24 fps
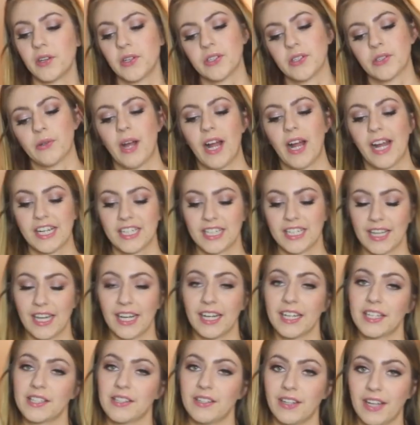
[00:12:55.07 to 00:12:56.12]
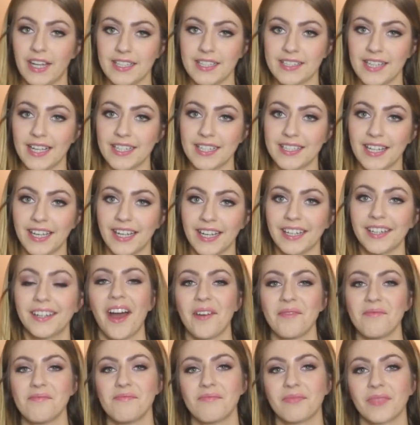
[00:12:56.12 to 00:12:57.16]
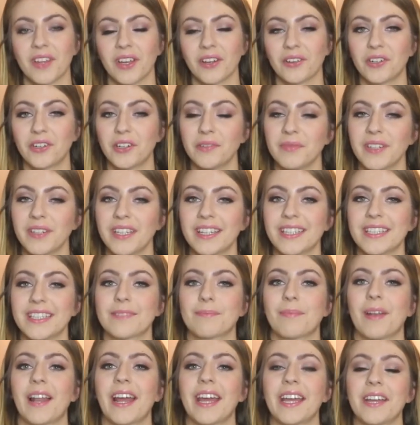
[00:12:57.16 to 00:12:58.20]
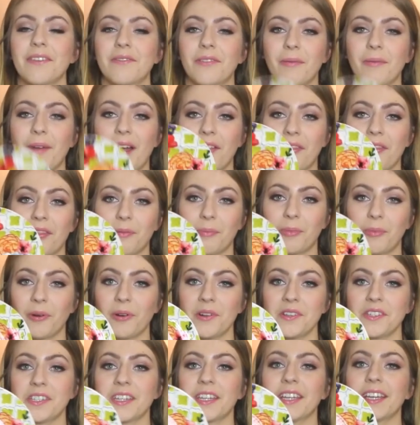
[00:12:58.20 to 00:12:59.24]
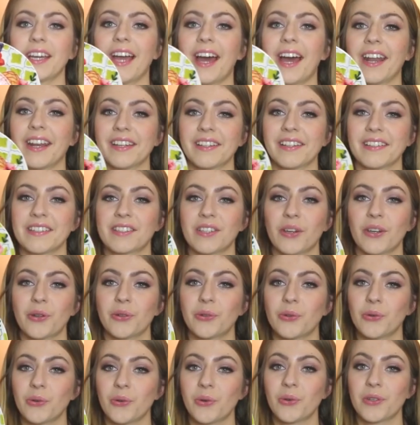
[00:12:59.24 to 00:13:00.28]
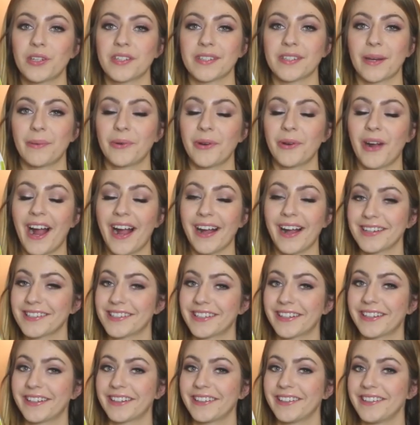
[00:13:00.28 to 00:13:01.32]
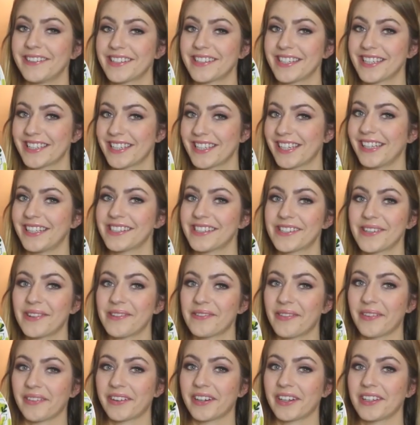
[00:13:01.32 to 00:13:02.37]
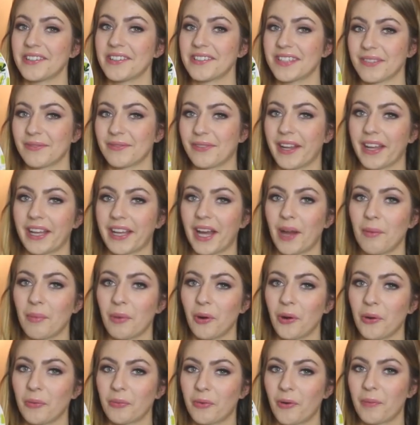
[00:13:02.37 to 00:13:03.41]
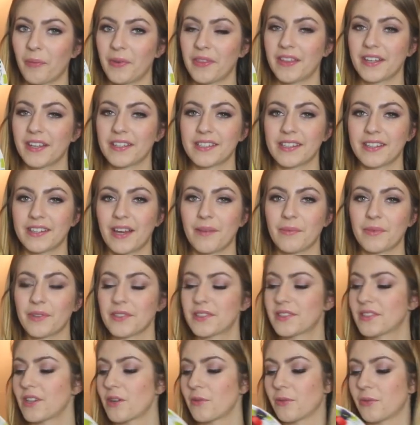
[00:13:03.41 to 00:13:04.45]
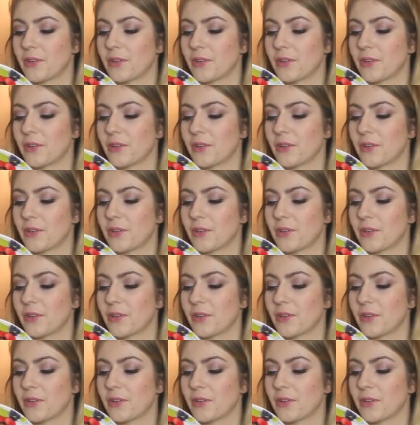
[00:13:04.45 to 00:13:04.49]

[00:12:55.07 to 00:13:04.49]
who's not actually that little, he's 18, got me this plate from Anthropology and it is so gorgeous. I'm not actually gonna use it to eat off. I'm gonna use it for like a blog prop and things like that, but it's so